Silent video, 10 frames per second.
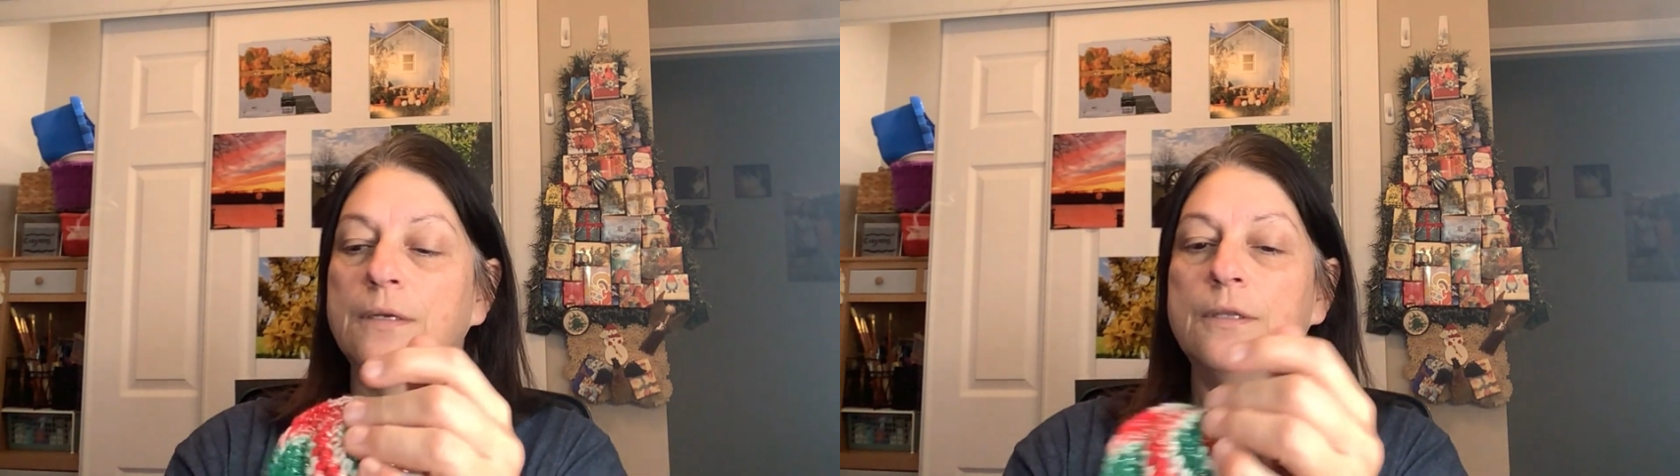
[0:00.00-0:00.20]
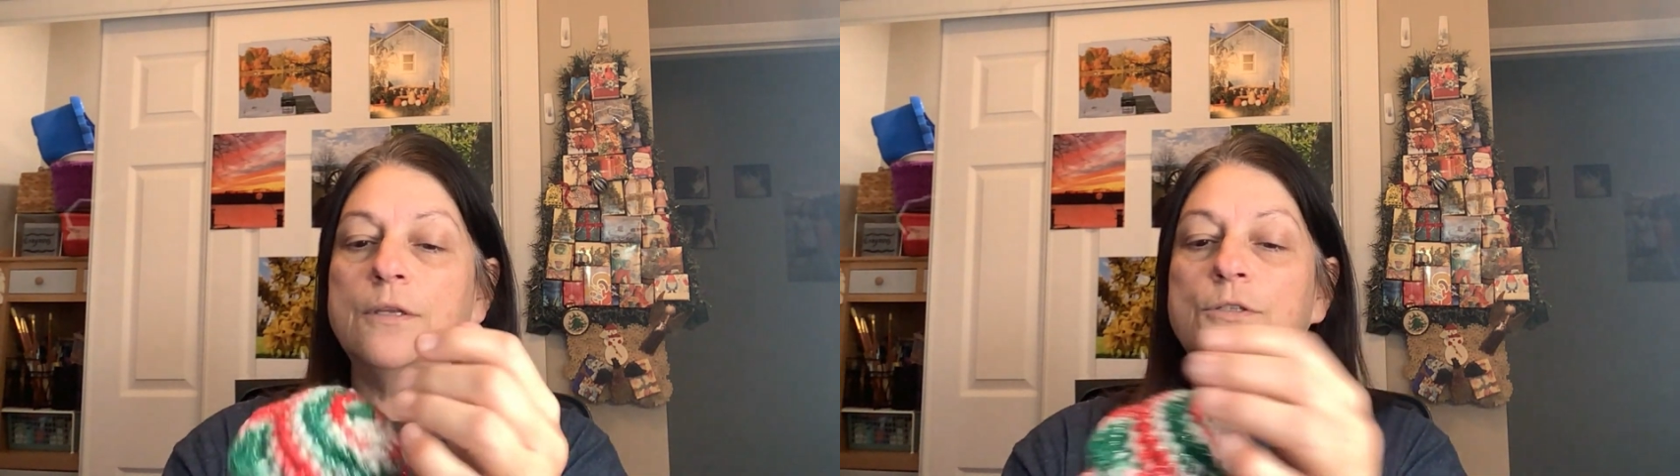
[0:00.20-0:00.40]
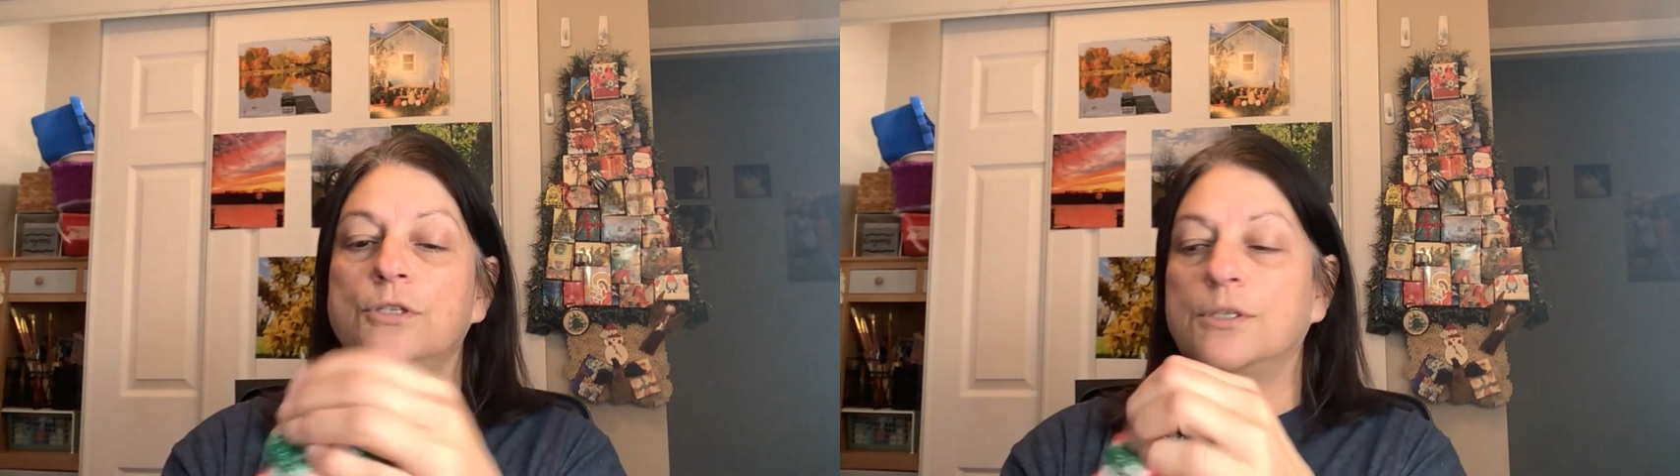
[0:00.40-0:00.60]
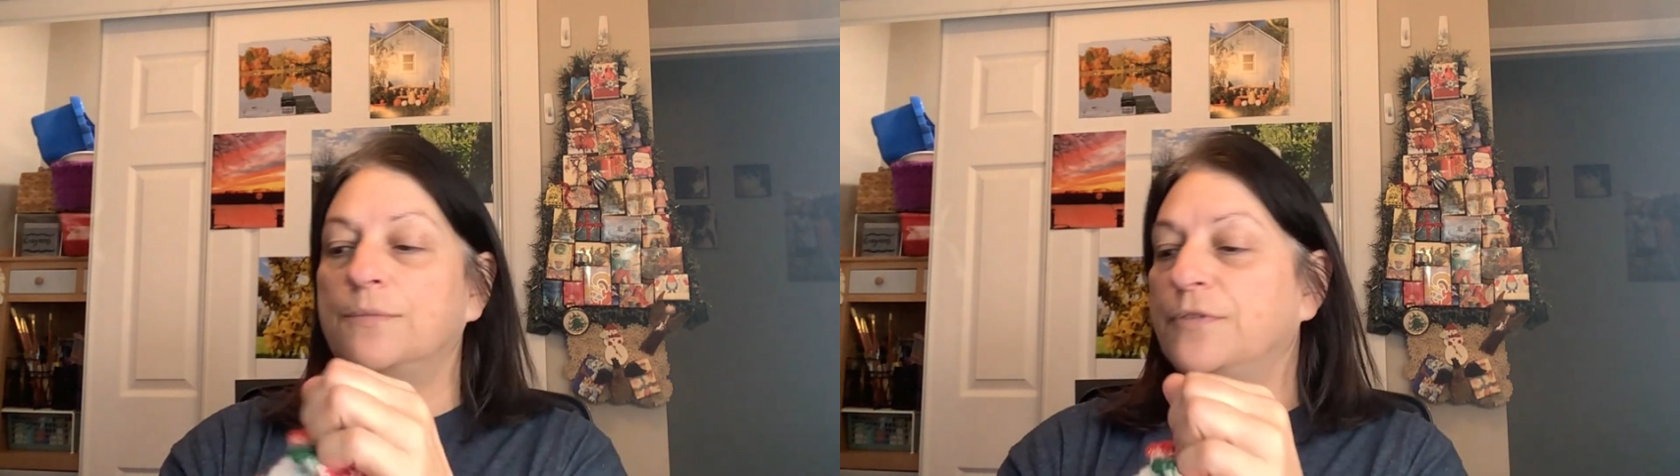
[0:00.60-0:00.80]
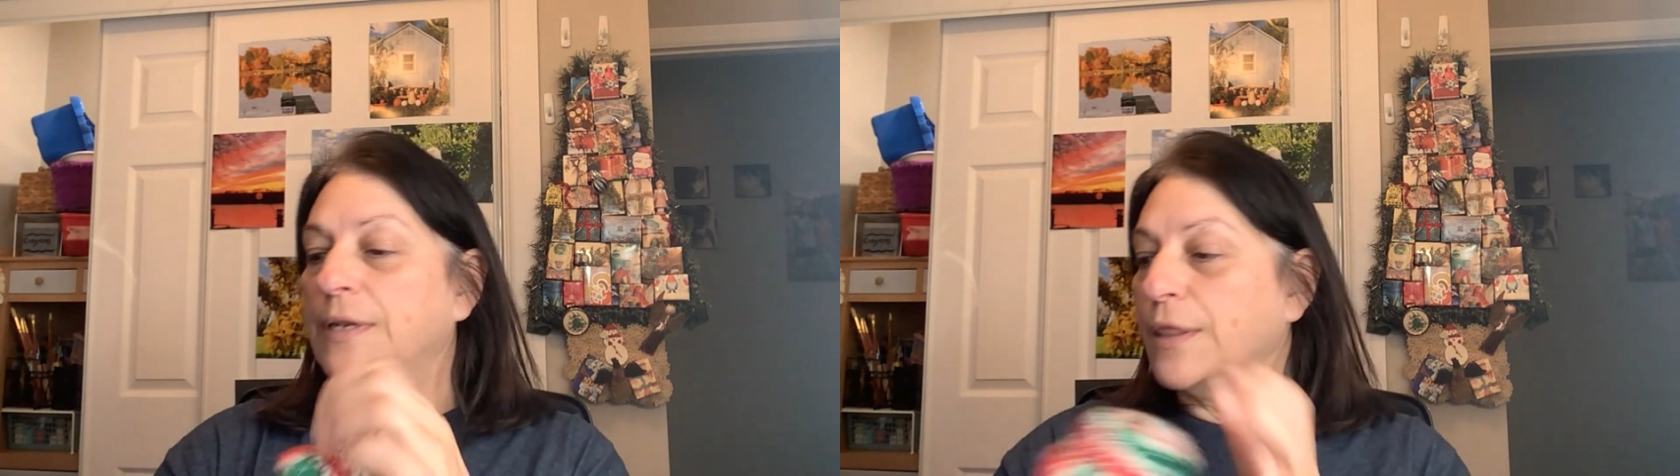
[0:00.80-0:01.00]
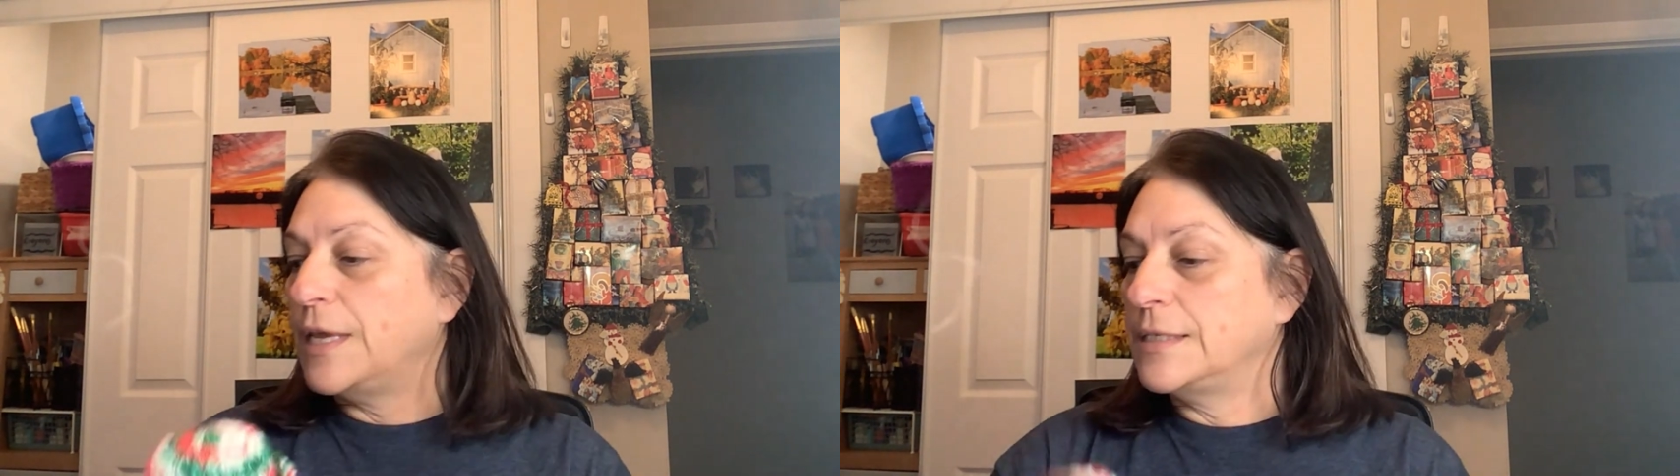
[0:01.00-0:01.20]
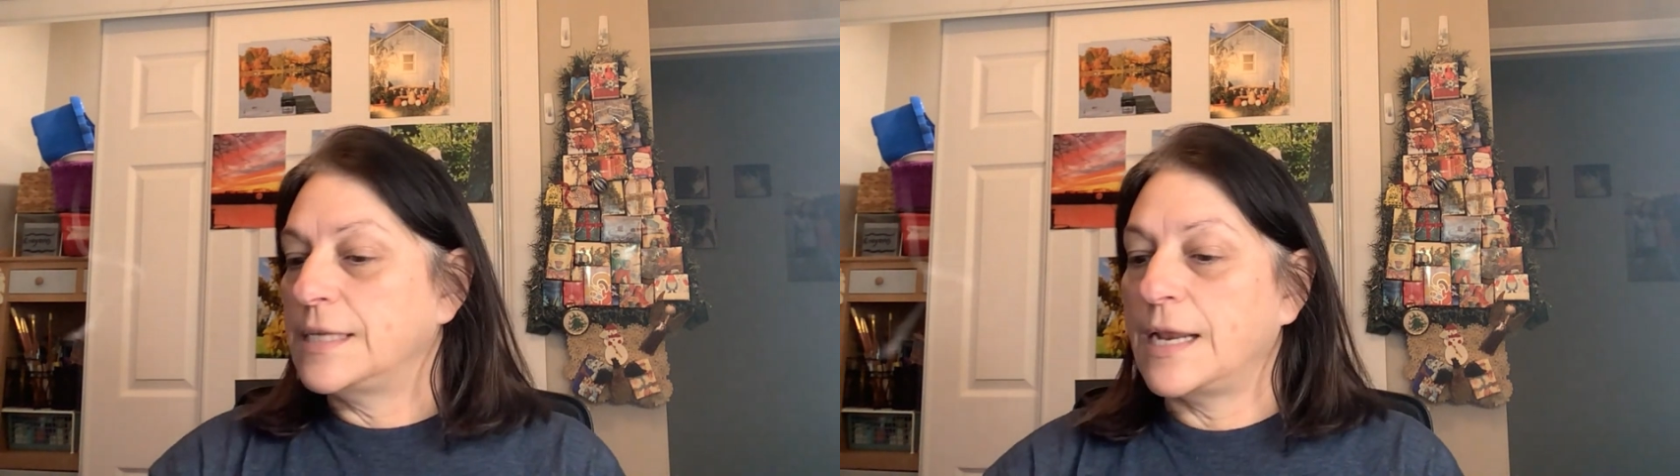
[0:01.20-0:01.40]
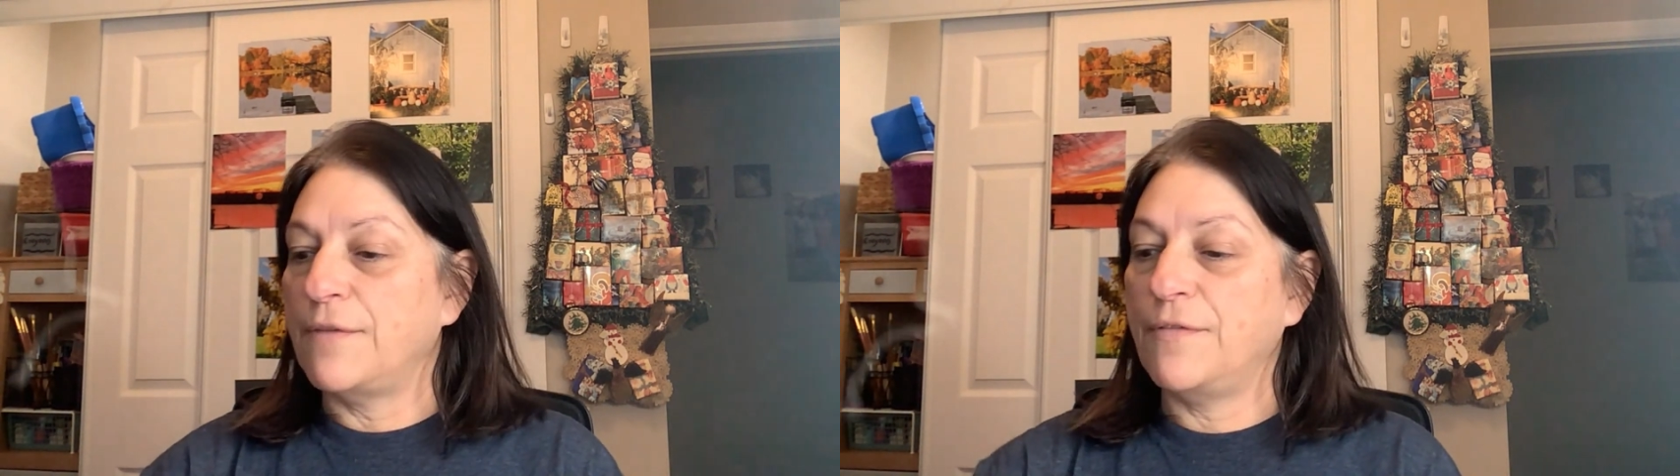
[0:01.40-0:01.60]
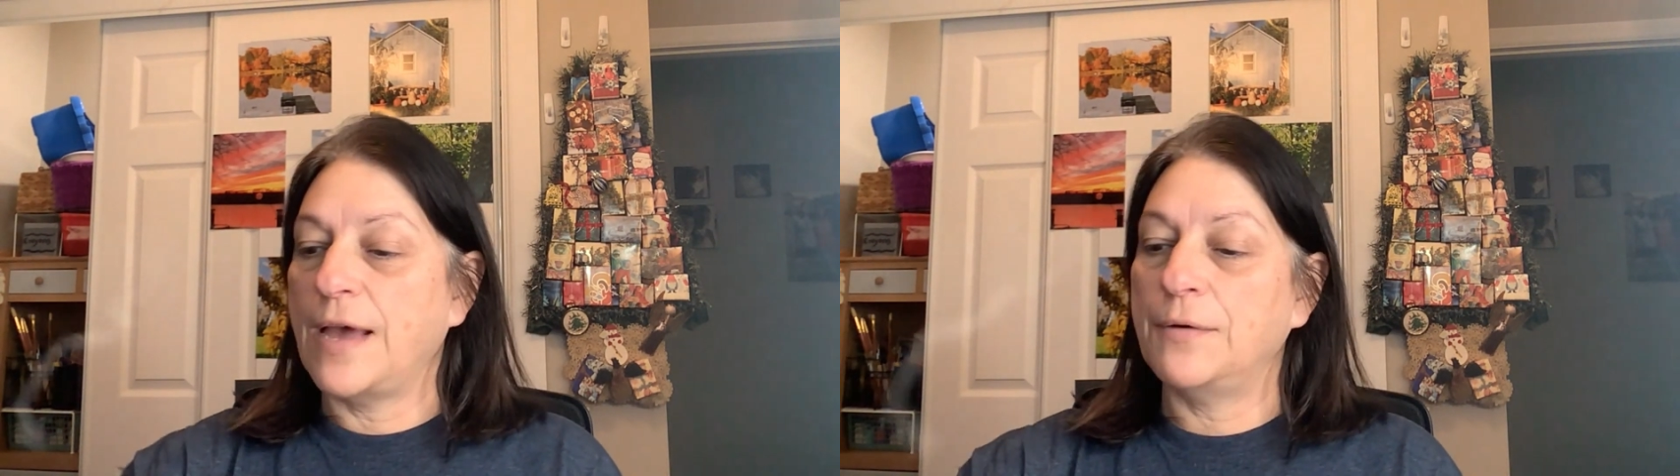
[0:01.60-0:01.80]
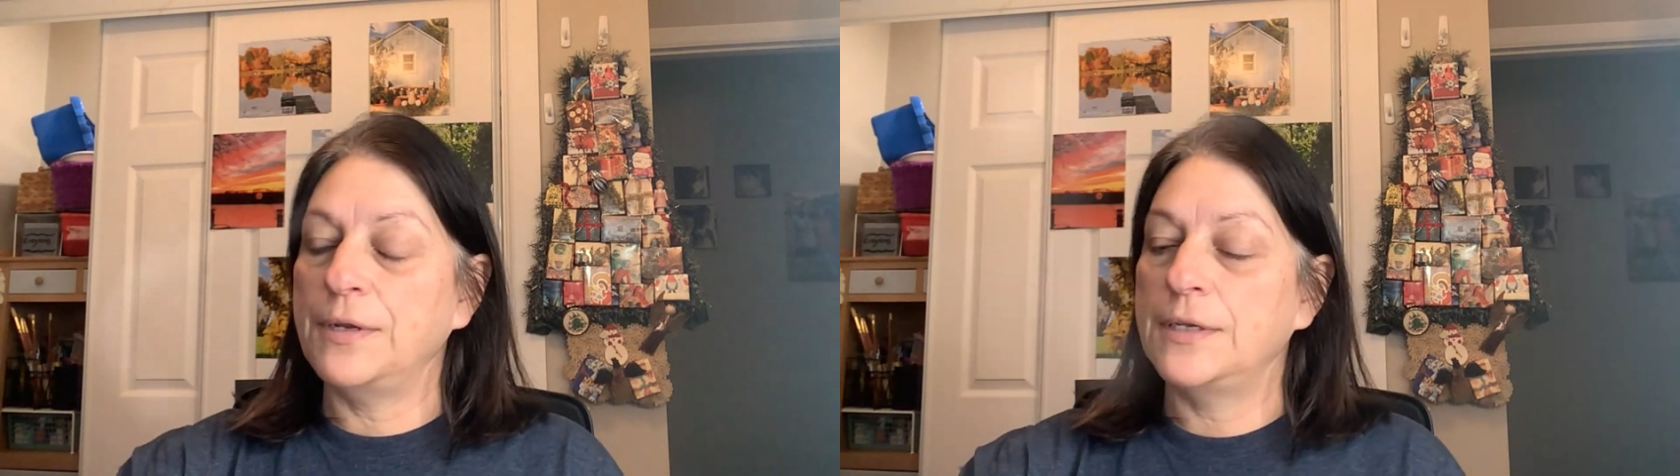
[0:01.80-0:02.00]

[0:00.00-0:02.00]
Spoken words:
those are some fun things that I found.